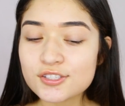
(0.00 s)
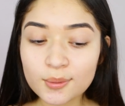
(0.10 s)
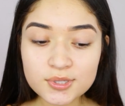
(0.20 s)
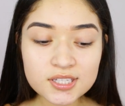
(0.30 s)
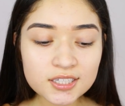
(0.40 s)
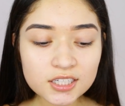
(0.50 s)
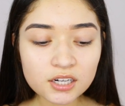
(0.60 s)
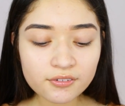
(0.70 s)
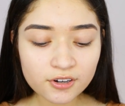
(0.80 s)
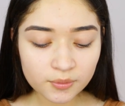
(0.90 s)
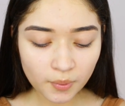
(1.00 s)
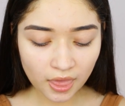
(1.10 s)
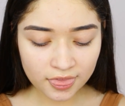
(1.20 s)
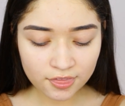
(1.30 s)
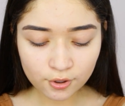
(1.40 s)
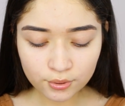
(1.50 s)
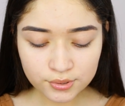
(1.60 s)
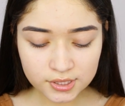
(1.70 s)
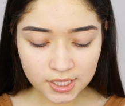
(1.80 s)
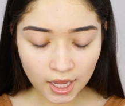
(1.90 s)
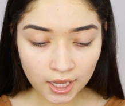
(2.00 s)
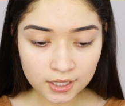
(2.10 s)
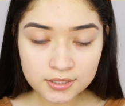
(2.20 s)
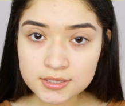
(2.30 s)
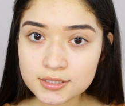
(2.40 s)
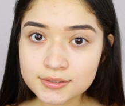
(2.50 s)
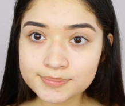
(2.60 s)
So I'm just going to cover up those, and